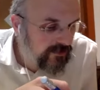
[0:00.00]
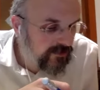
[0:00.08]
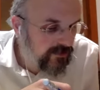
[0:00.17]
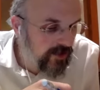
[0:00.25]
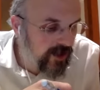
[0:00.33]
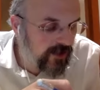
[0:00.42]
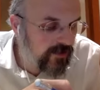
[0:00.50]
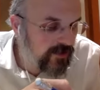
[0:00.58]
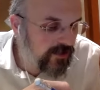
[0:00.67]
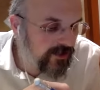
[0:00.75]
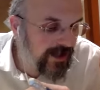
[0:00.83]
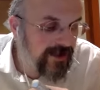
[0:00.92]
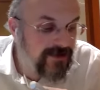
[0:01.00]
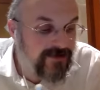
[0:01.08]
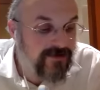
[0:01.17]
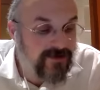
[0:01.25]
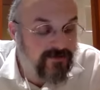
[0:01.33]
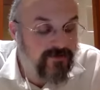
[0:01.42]
lock the gates
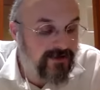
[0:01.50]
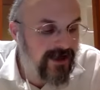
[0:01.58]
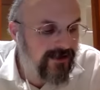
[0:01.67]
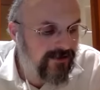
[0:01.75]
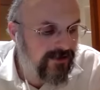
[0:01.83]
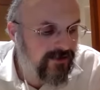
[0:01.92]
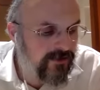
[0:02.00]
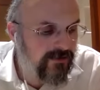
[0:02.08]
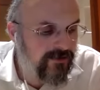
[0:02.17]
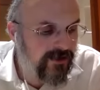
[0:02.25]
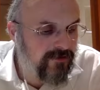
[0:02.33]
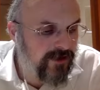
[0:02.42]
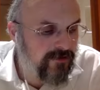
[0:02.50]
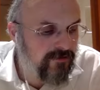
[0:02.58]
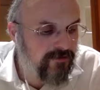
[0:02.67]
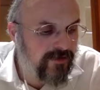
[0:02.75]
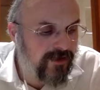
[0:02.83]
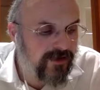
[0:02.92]
or something like that. I looked up the Gemara in
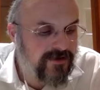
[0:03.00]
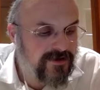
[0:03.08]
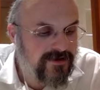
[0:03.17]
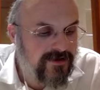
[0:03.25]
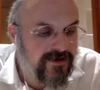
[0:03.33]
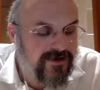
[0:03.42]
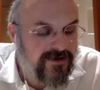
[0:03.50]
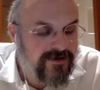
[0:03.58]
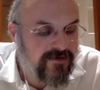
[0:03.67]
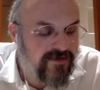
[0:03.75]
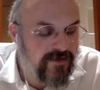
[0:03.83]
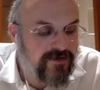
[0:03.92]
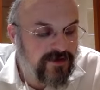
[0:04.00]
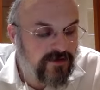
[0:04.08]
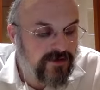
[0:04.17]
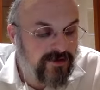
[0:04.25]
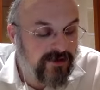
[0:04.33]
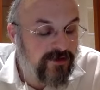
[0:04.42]
Barachas, the famous story
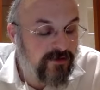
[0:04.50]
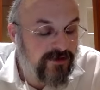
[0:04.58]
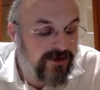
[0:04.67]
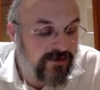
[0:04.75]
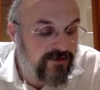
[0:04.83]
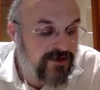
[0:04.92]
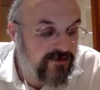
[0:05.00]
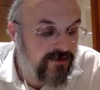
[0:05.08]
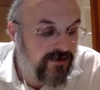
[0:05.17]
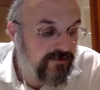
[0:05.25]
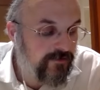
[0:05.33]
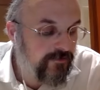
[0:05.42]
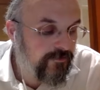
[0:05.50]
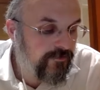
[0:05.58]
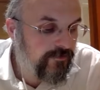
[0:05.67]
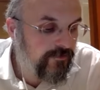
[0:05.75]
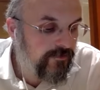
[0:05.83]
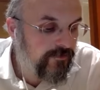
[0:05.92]
about Rabbi Gamliel and Rabbi Shua
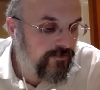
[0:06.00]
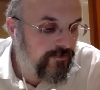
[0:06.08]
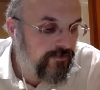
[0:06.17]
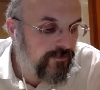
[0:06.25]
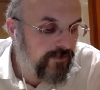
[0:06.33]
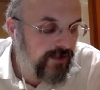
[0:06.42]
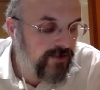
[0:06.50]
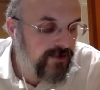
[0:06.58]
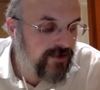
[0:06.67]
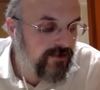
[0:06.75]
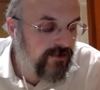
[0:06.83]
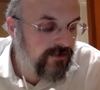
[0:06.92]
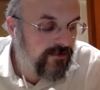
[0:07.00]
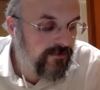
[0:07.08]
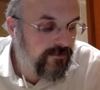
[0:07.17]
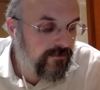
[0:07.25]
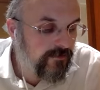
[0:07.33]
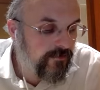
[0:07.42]
and Rabbi Kiva.
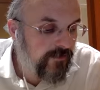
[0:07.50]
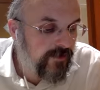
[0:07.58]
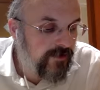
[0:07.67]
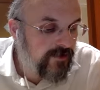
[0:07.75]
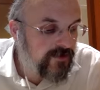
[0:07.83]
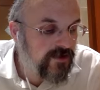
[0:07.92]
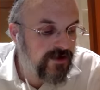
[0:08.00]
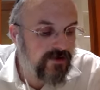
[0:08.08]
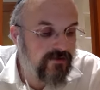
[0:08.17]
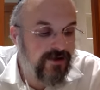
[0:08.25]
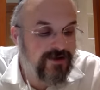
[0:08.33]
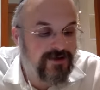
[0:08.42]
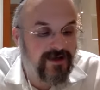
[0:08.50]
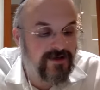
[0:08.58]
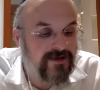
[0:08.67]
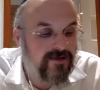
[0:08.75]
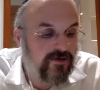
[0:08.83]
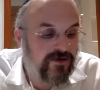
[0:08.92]
So the Gemara
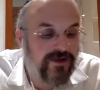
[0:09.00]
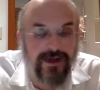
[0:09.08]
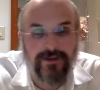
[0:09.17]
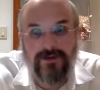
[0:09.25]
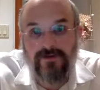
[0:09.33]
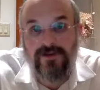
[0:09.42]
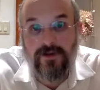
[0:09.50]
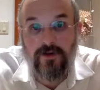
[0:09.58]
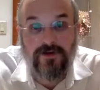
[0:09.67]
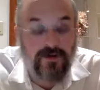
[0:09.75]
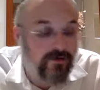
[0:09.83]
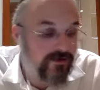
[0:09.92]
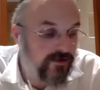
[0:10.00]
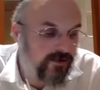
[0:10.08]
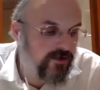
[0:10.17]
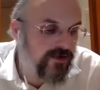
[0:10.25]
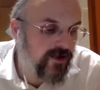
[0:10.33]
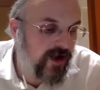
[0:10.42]
says, Truki Gali, which means close the door,
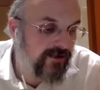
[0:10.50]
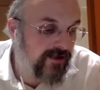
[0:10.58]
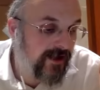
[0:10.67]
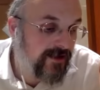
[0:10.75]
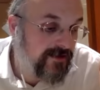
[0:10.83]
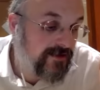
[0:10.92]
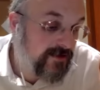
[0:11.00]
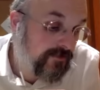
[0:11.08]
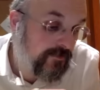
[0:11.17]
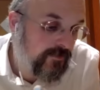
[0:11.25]
close, lock the gates.